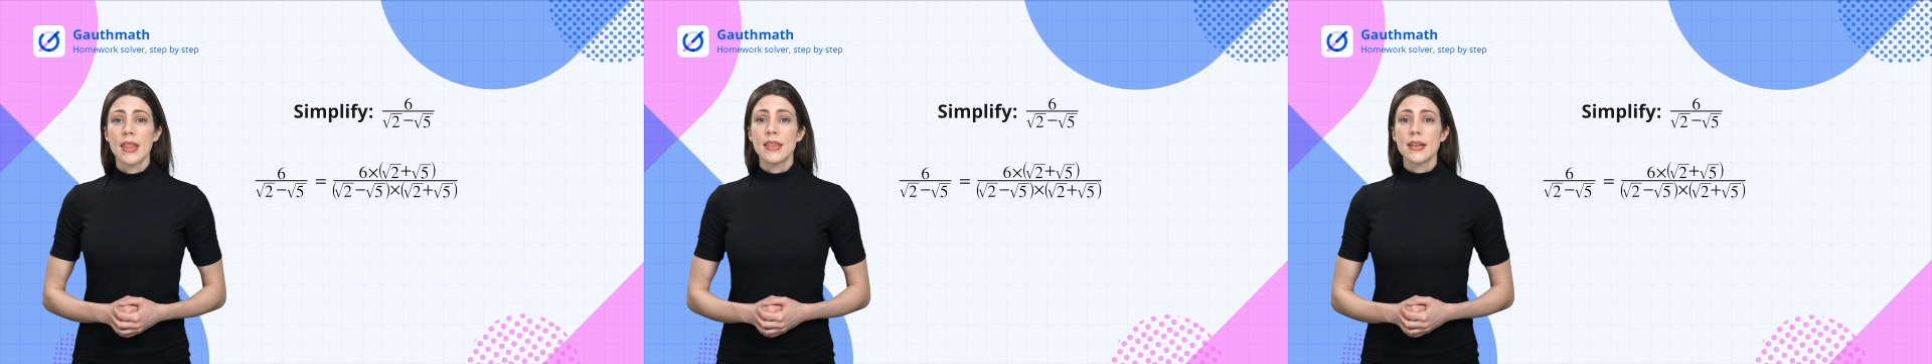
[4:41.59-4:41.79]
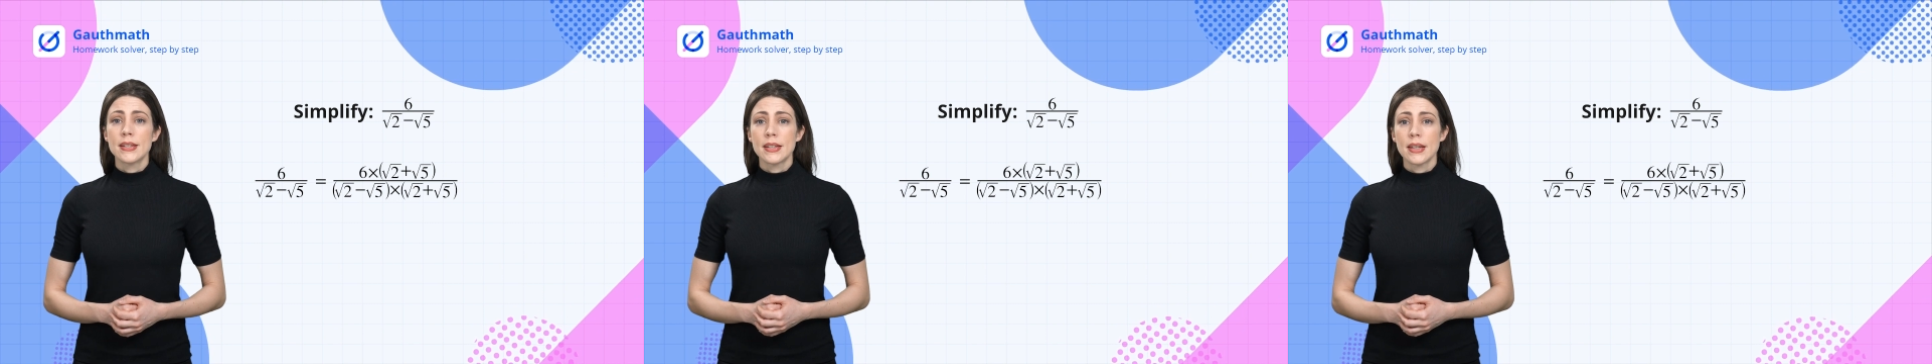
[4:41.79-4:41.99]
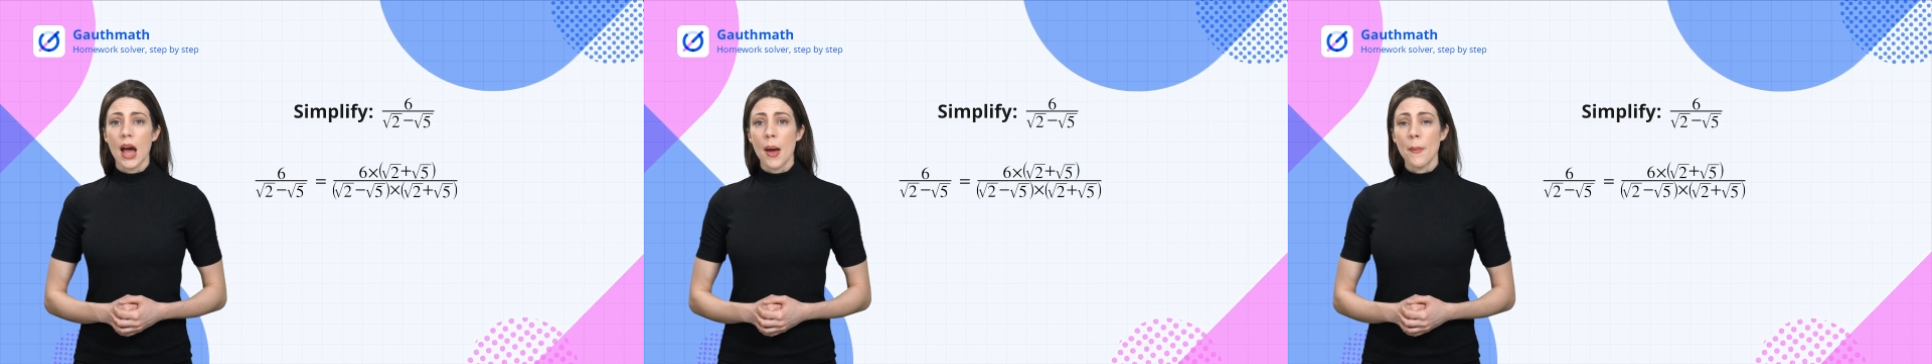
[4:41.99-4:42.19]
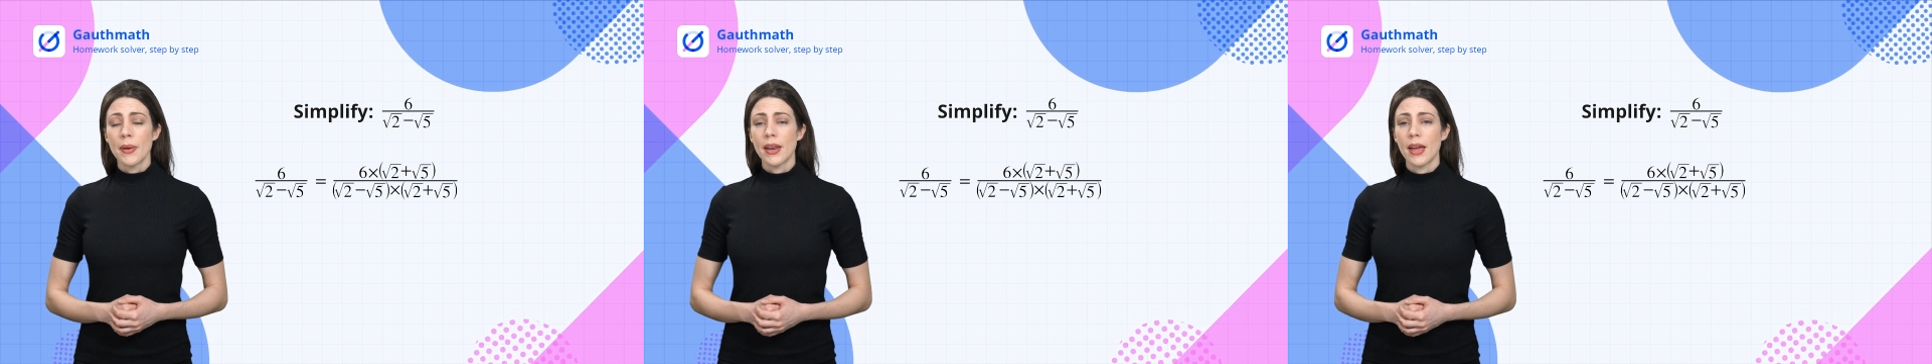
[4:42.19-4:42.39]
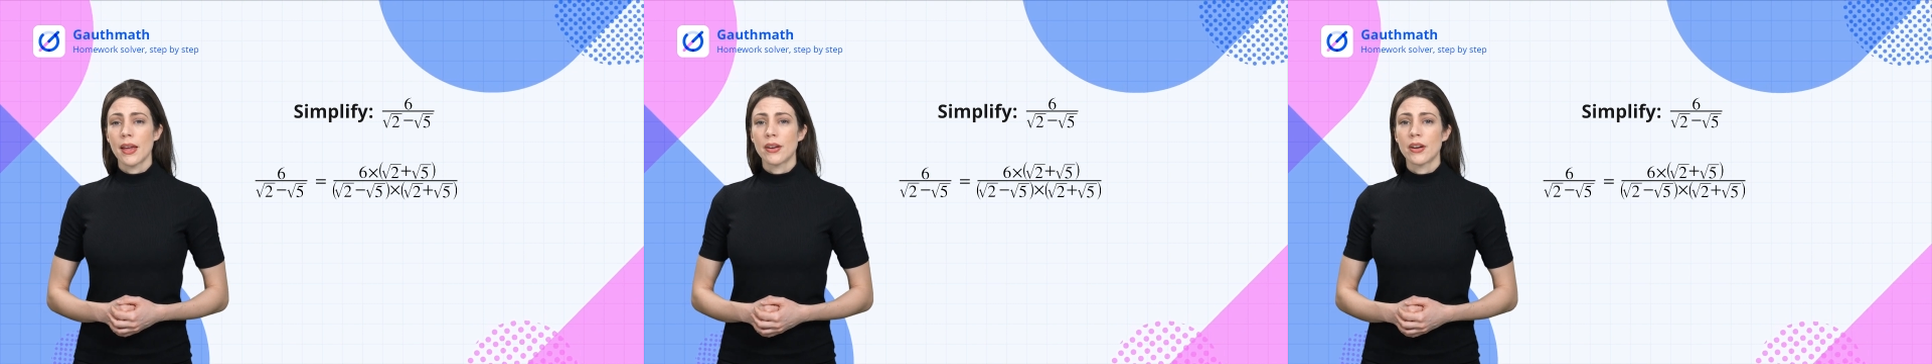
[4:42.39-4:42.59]
the
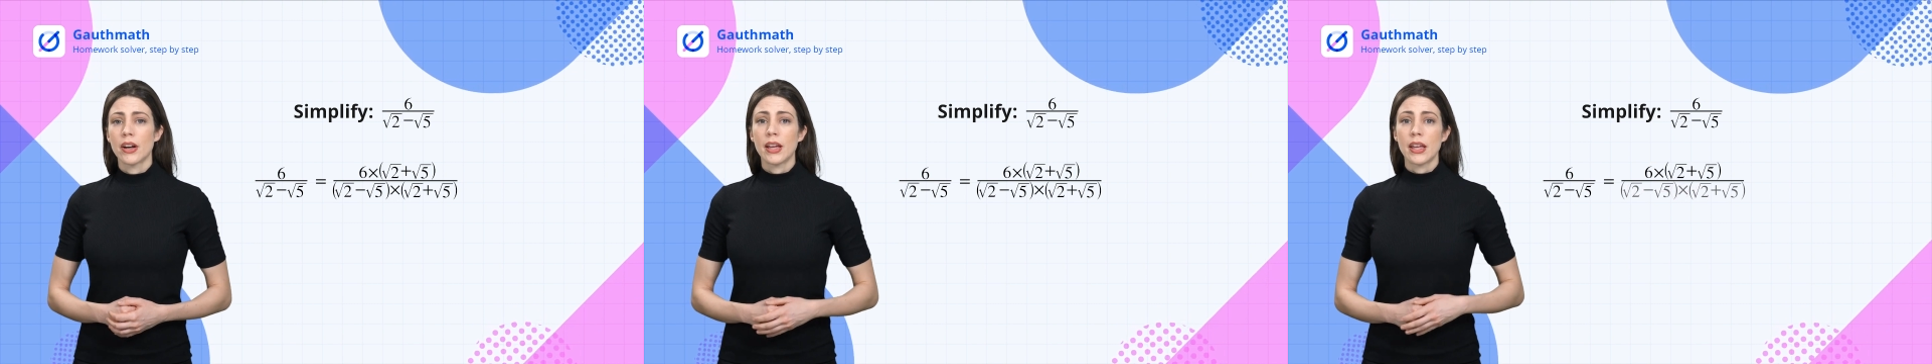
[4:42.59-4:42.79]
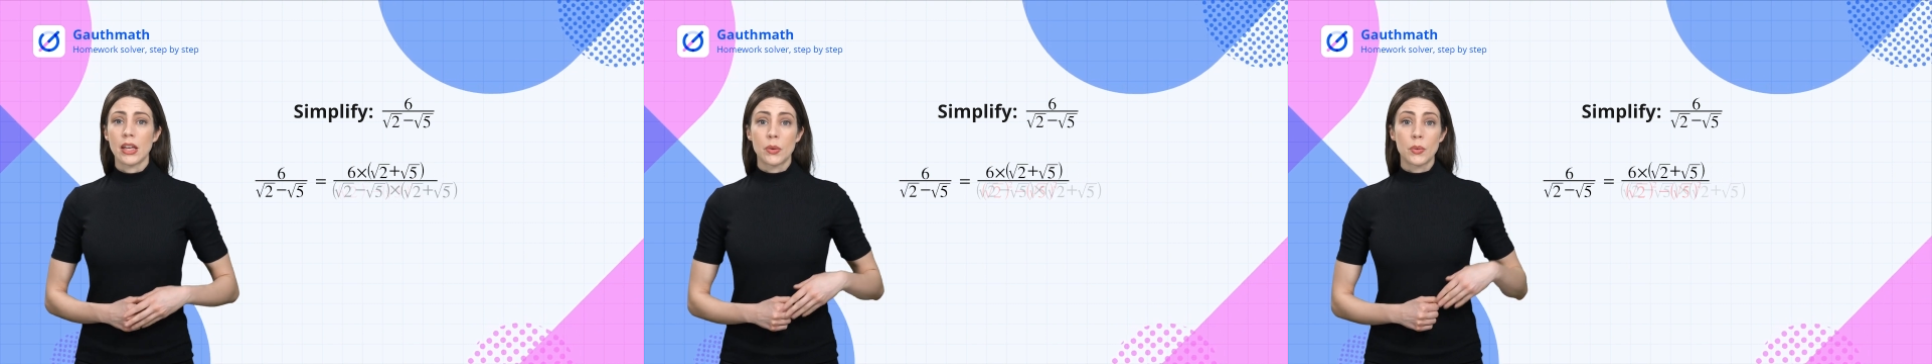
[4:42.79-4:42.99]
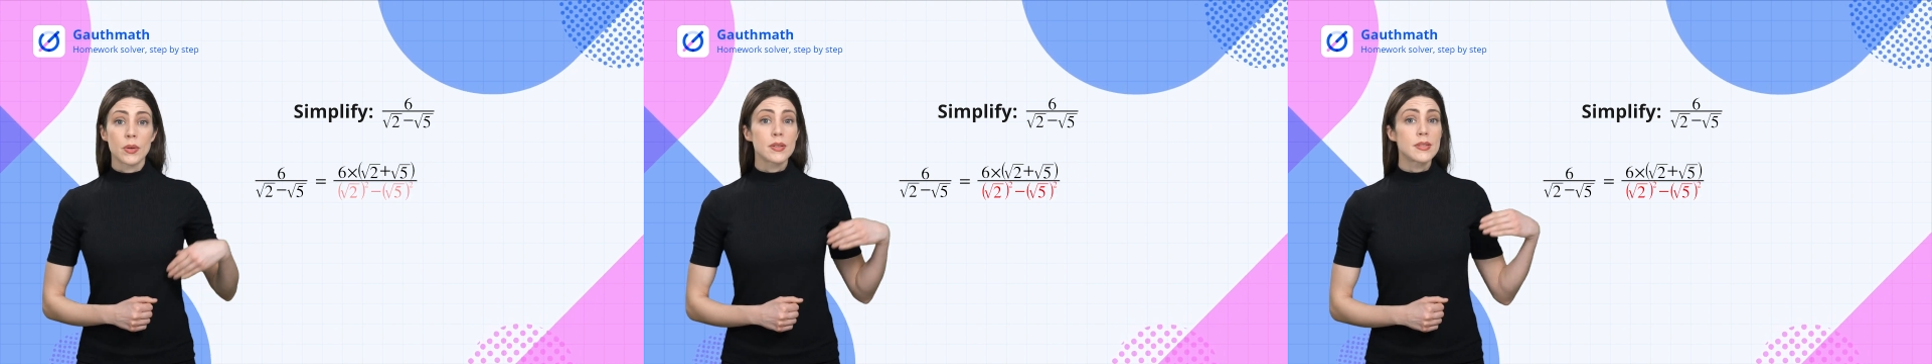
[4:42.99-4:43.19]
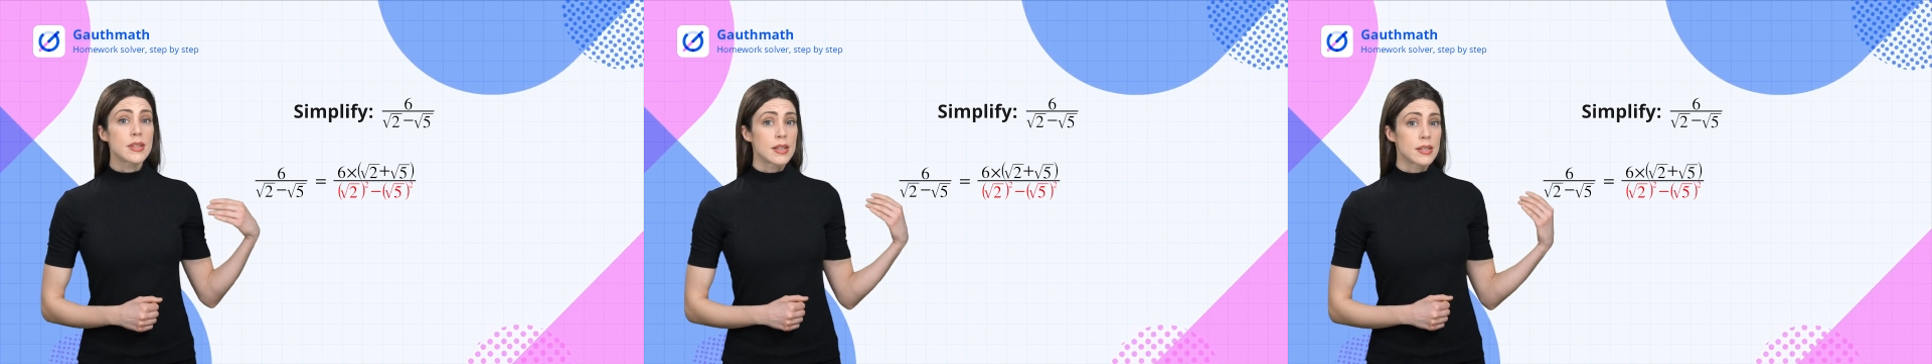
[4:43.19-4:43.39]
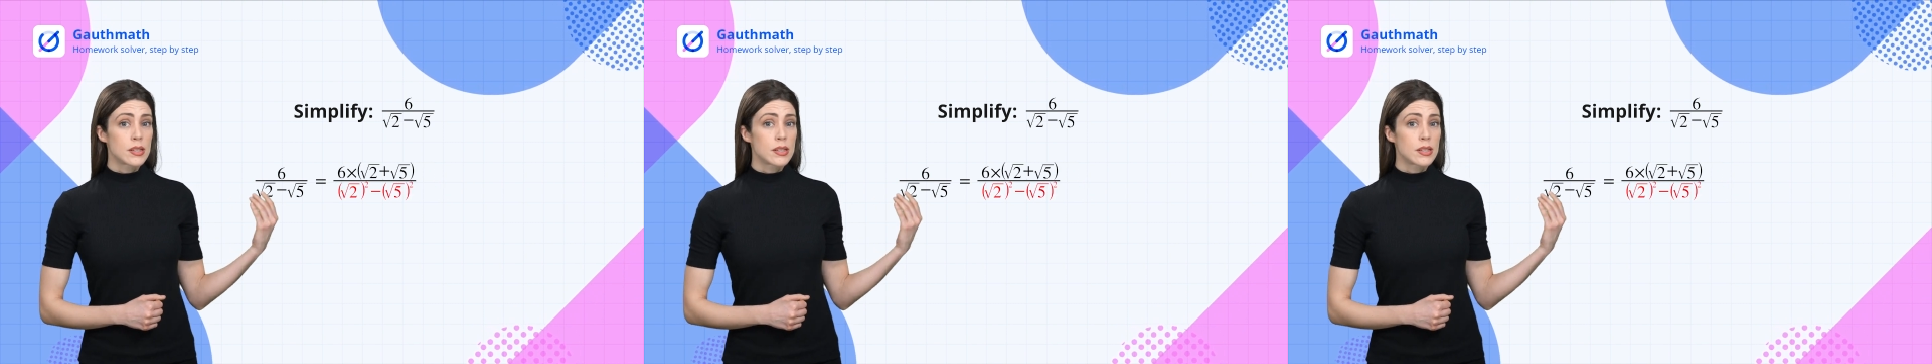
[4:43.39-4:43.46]
denominator equals the